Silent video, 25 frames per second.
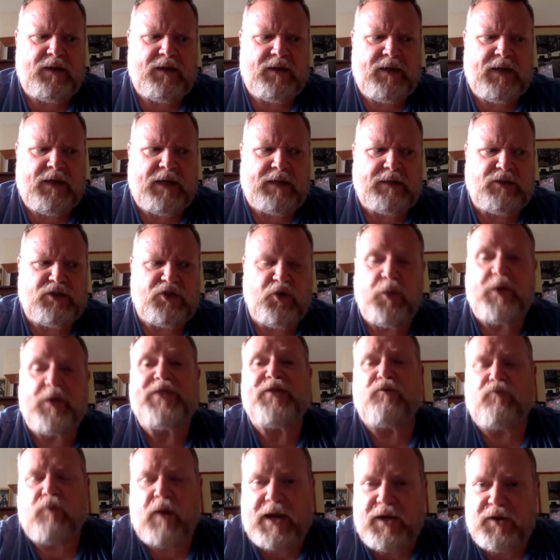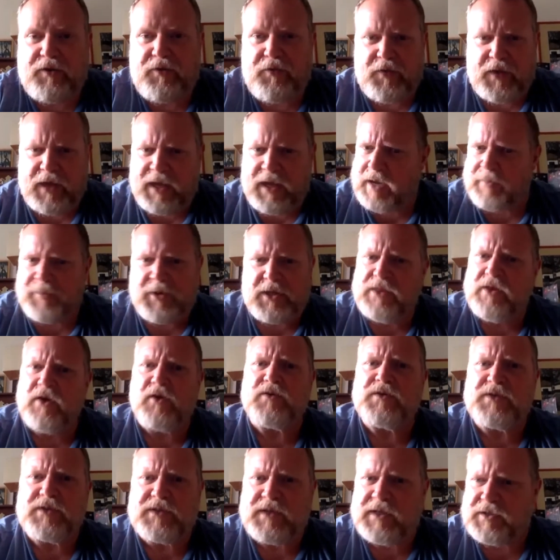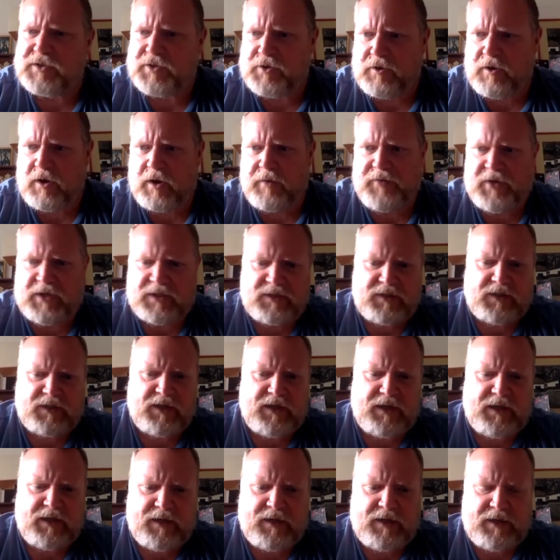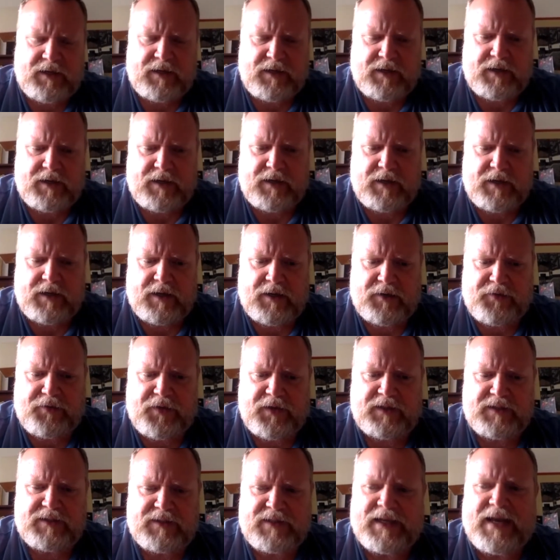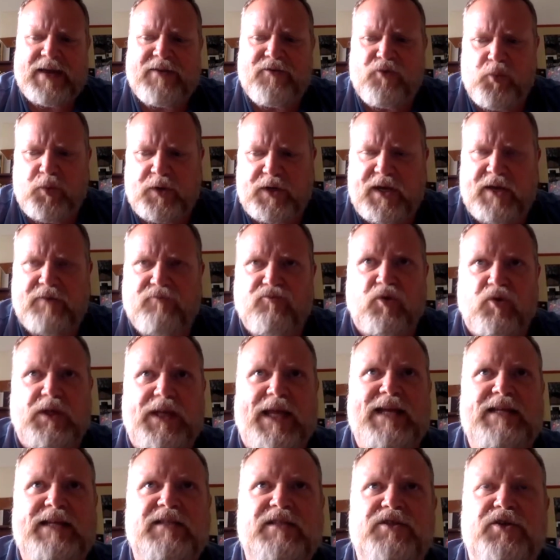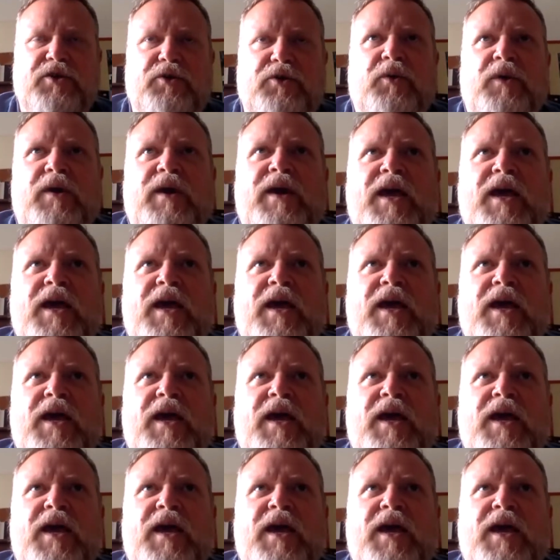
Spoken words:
and doing the right thing. I mean, those things are obviously things that everyone can relate to.